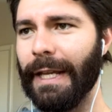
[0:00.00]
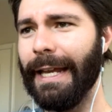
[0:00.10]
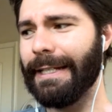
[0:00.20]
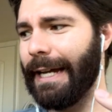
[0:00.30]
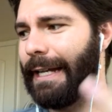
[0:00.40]

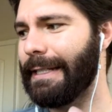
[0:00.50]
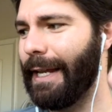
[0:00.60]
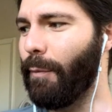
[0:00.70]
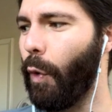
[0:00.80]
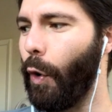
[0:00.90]
and
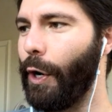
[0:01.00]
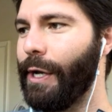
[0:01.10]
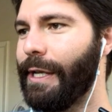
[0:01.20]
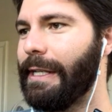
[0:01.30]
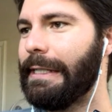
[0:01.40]
Dante Moore.
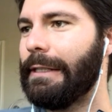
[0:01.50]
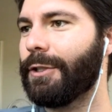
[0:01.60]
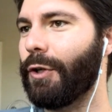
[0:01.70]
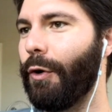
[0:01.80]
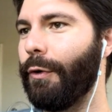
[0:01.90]

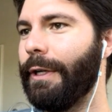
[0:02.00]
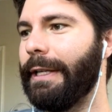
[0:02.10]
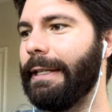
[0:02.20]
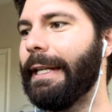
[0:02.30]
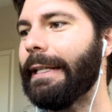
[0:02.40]
So,
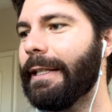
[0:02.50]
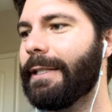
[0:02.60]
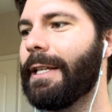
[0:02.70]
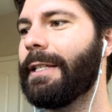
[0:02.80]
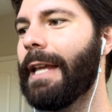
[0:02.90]

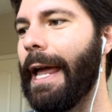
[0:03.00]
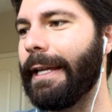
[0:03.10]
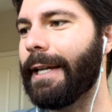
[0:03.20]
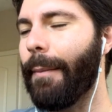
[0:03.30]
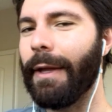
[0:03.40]
needless to
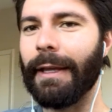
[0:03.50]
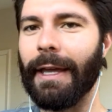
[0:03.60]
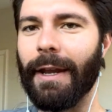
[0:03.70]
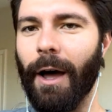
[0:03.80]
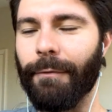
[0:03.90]
say, coming
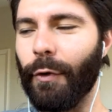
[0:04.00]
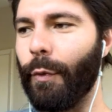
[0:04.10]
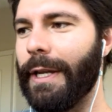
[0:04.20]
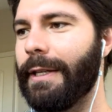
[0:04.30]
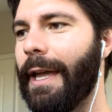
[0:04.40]
in off the
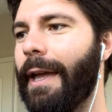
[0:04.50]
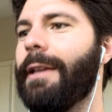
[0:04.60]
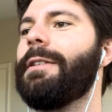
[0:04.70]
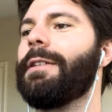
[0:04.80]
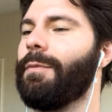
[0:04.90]

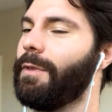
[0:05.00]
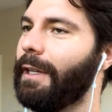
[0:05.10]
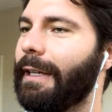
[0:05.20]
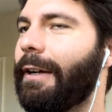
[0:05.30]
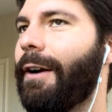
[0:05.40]
weekend, I'm
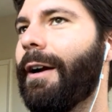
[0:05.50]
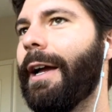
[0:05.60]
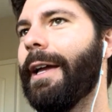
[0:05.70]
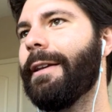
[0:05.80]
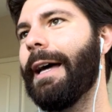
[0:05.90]
thinking, all
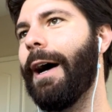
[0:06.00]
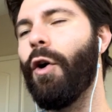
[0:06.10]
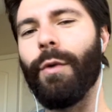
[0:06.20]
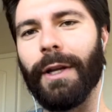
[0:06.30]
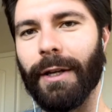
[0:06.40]
right, how
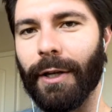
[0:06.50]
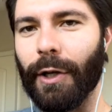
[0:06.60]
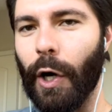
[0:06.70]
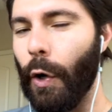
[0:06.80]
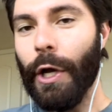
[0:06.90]
are we going to
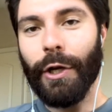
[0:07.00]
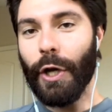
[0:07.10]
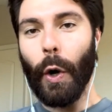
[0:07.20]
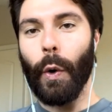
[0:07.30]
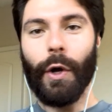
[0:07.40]
go?
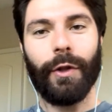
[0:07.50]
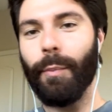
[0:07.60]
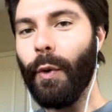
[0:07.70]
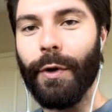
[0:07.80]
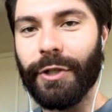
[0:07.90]
No, the
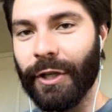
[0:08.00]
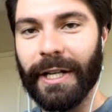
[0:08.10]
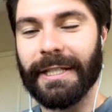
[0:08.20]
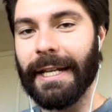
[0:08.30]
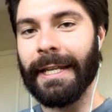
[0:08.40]
Bruins are going
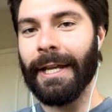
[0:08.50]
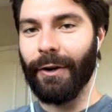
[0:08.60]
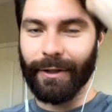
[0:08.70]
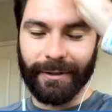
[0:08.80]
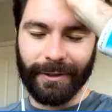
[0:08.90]
to sit
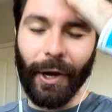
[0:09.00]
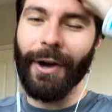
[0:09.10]
here and go,